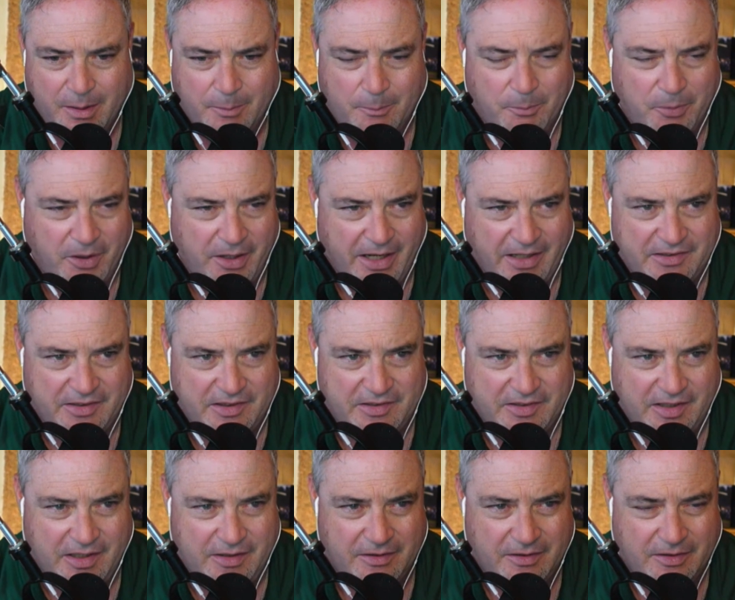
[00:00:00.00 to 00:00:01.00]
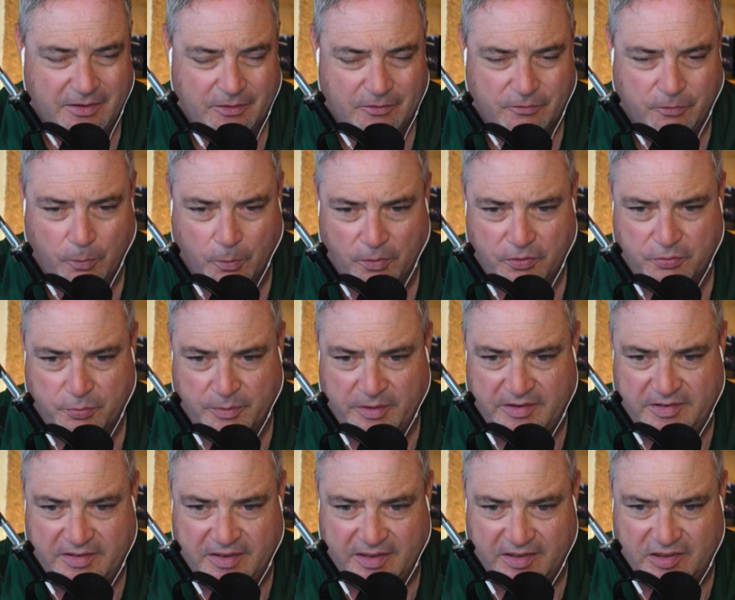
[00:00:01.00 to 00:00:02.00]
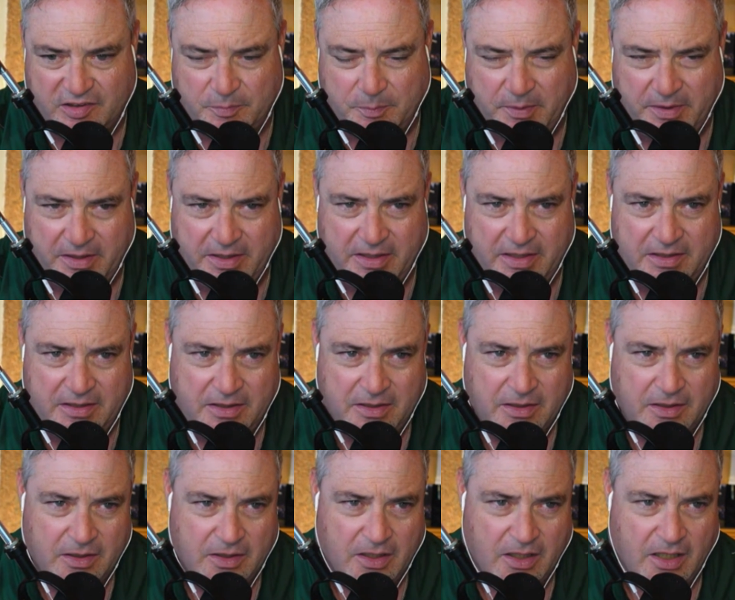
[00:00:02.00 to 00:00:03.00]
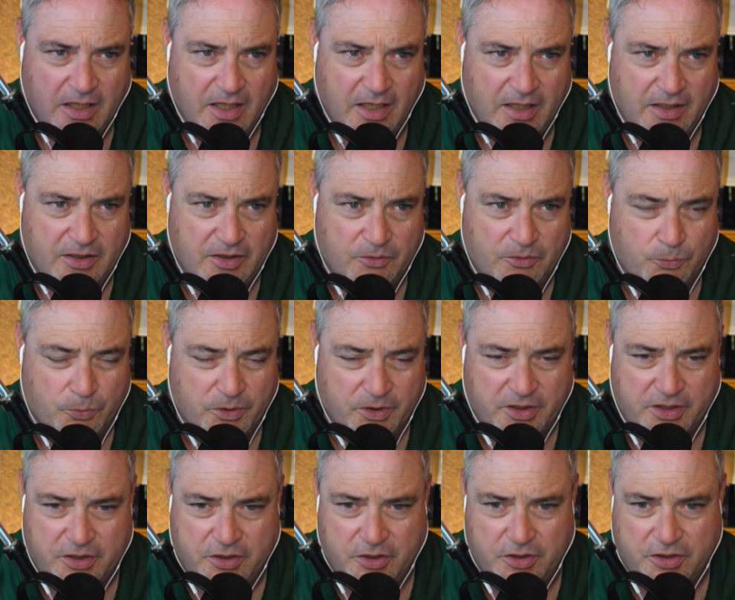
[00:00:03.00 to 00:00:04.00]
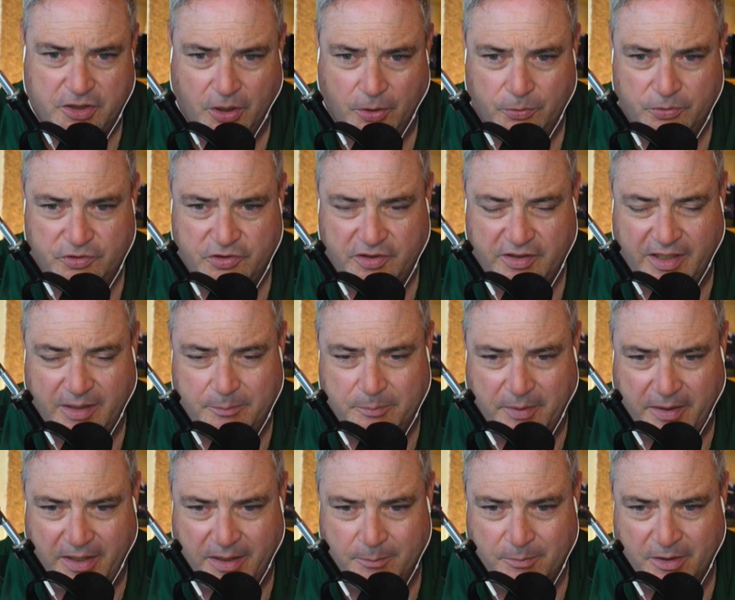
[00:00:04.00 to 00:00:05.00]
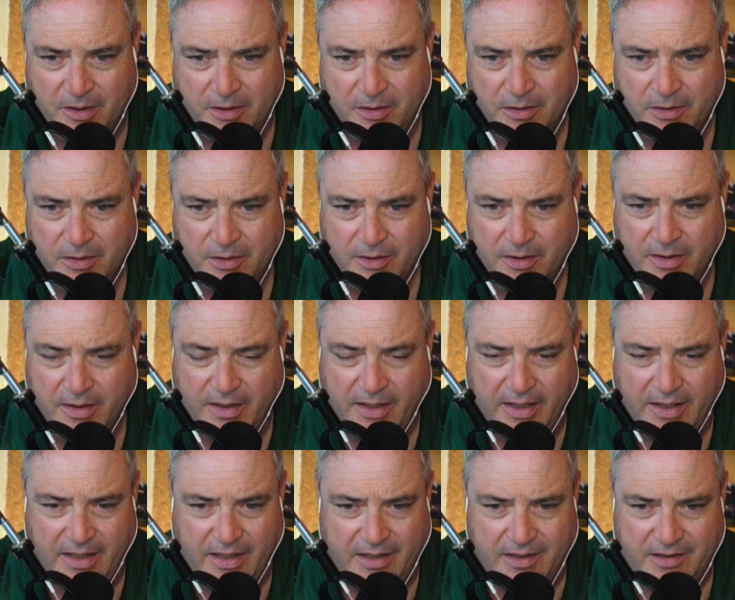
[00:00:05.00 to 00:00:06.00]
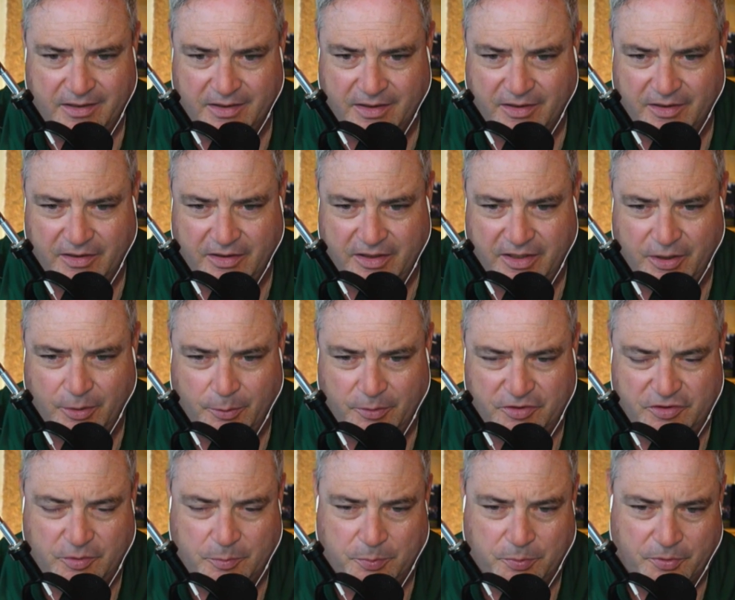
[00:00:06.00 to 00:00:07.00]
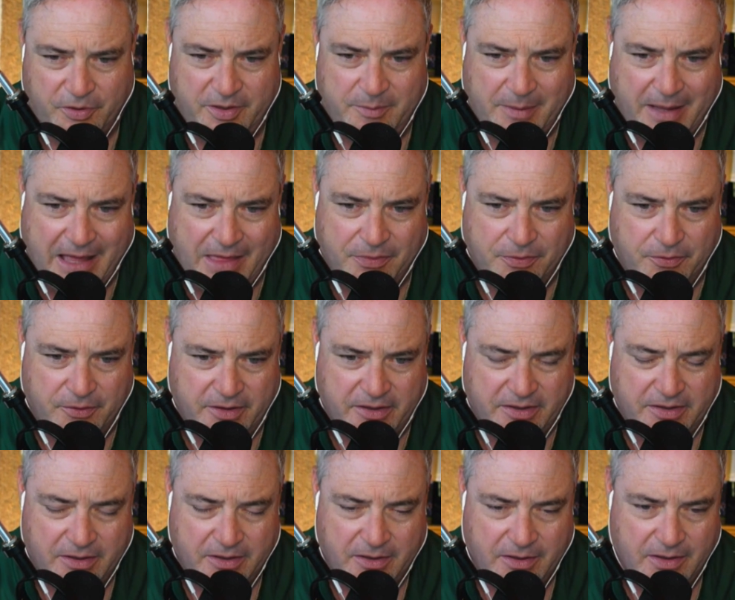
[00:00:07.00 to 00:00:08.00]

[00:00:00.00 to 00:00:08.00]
But as I said, 4.36 speed, really good coaching at Bama, and you know, a supreme athlete.